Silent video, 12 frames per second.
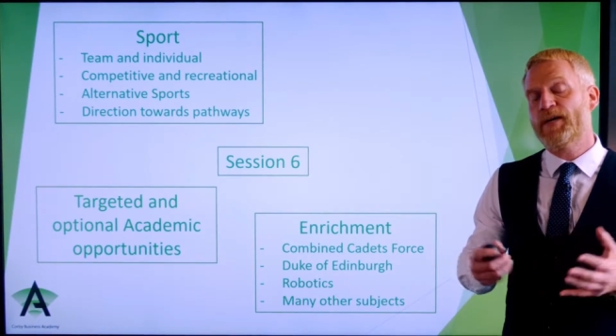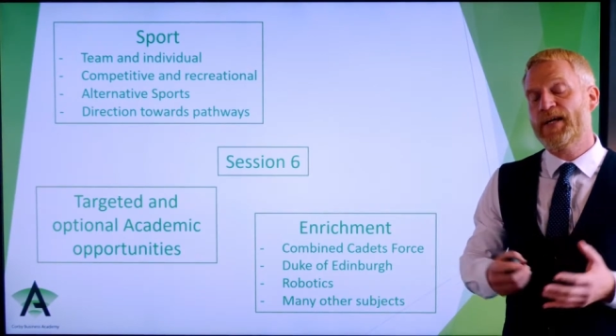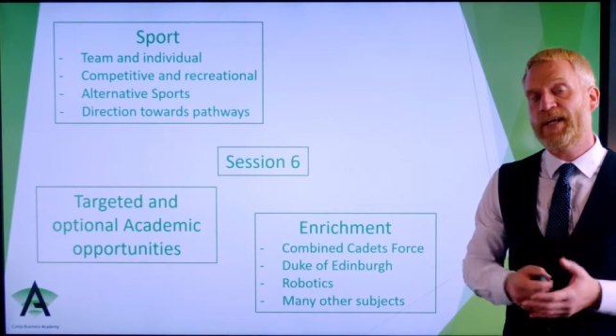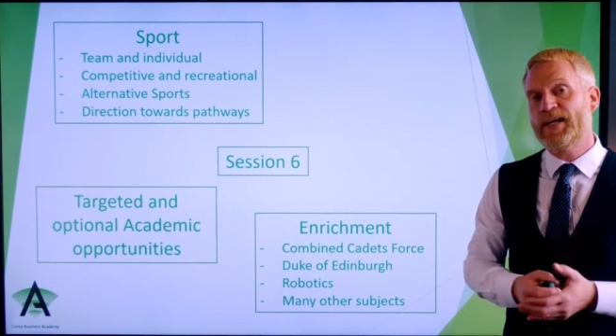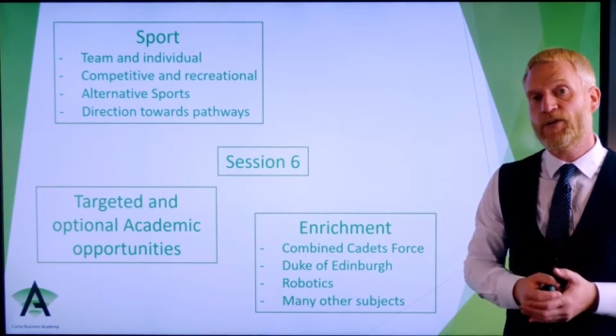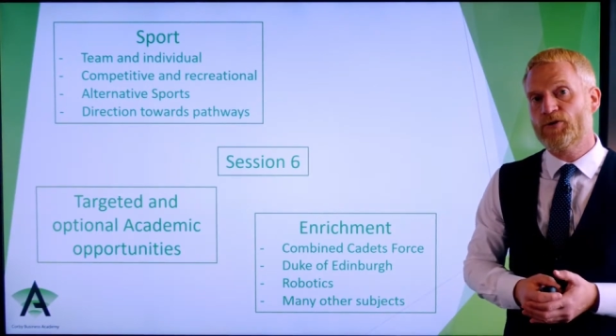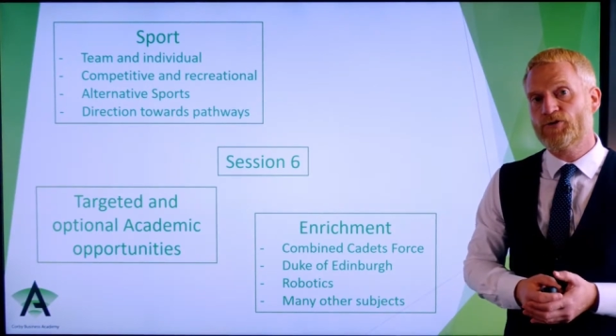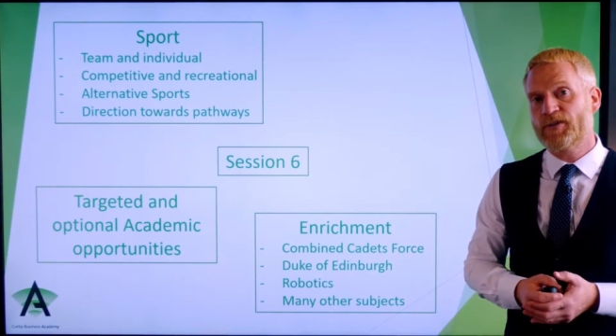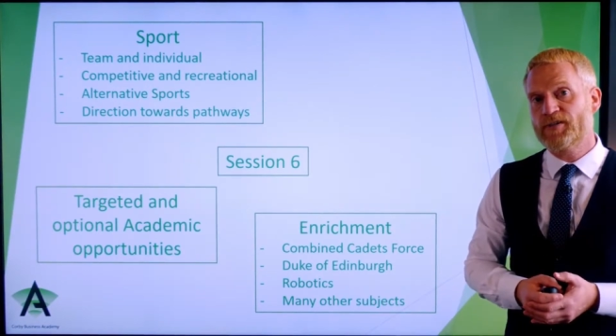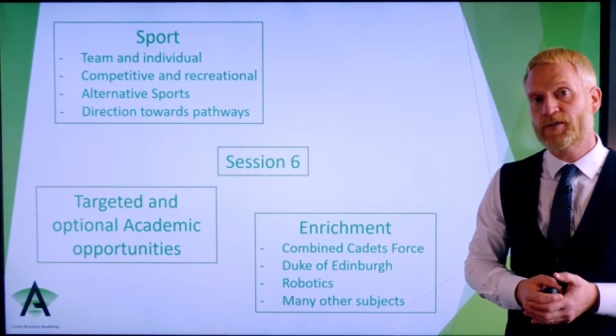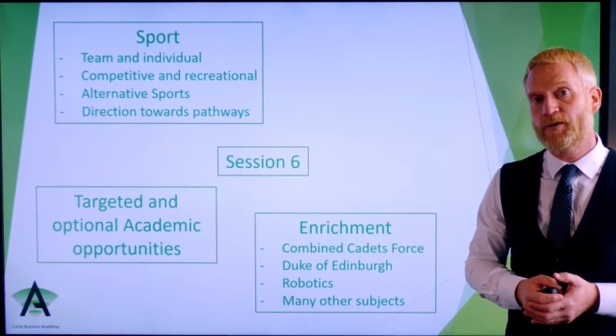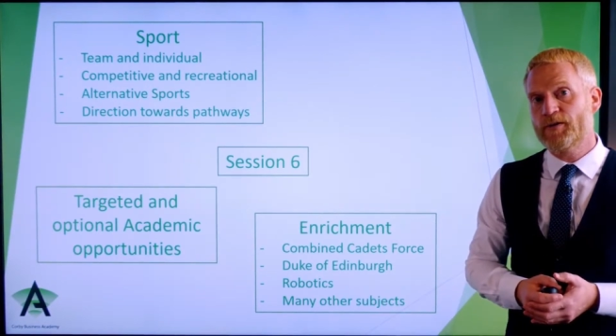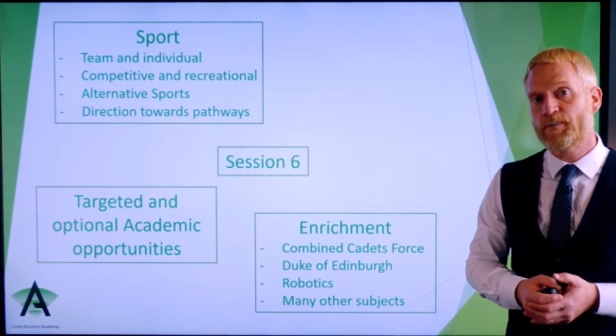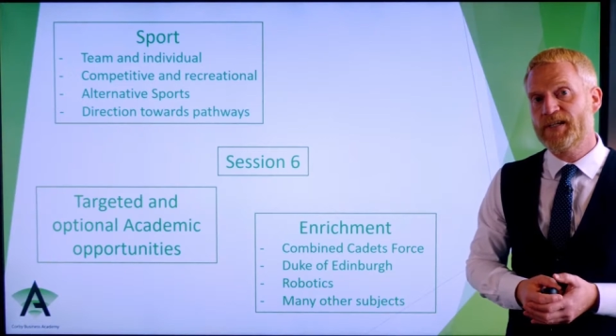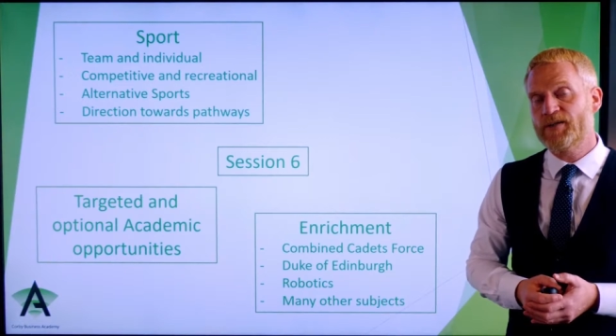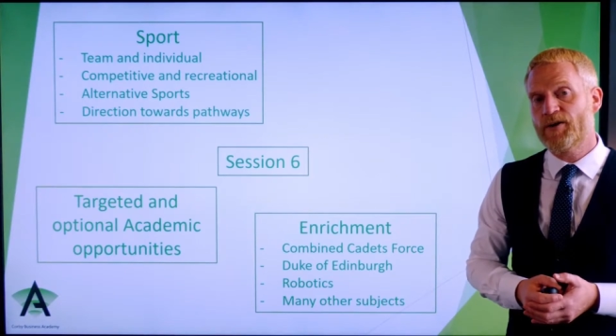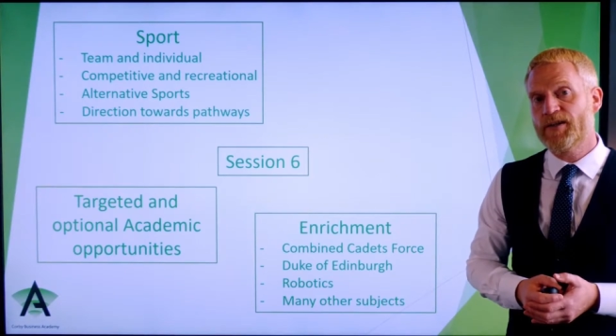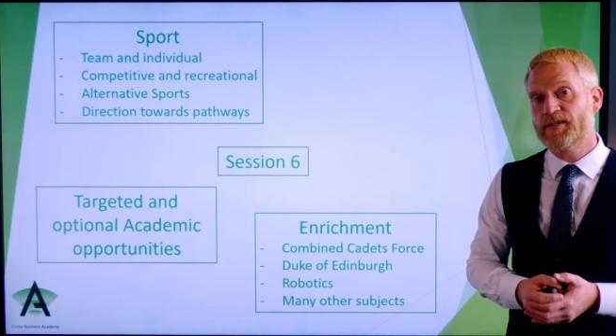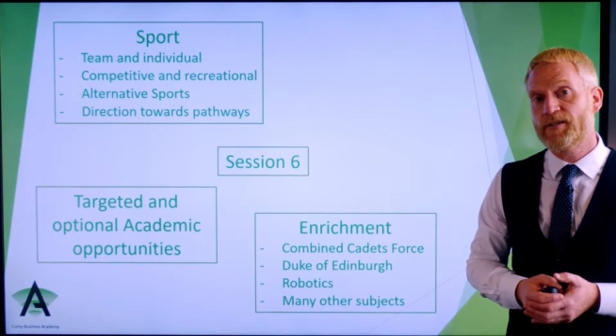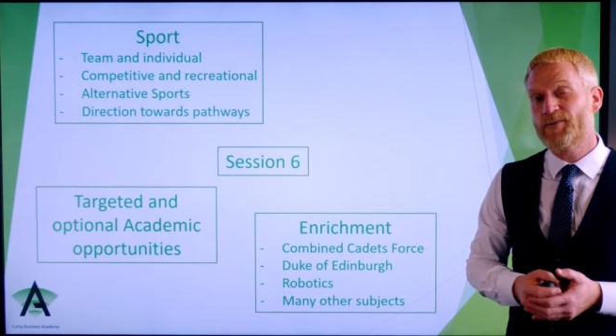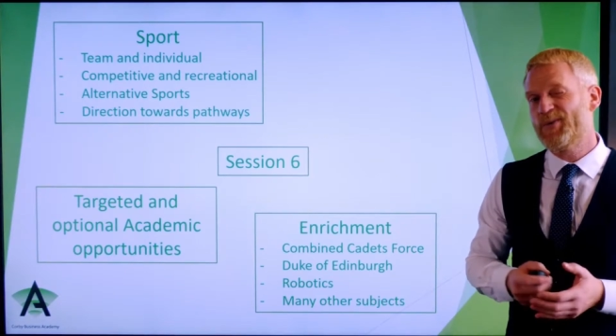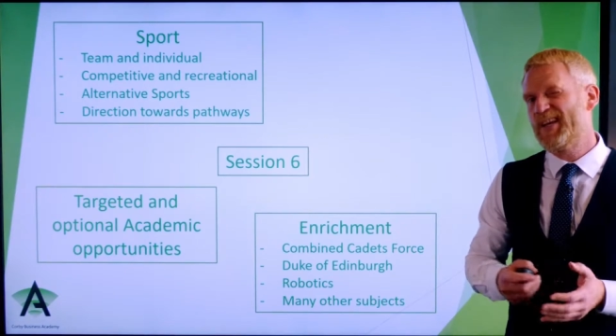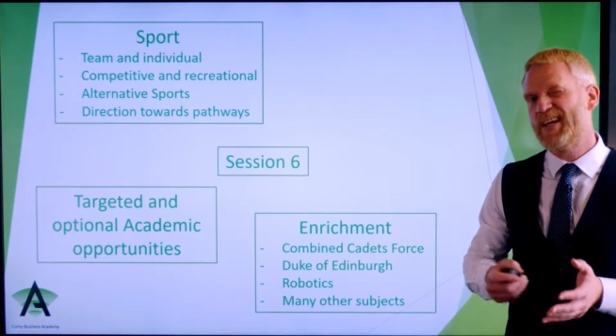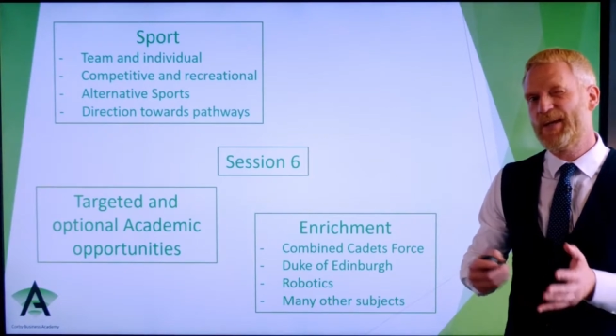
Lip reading: elite contracts that can be signed so we can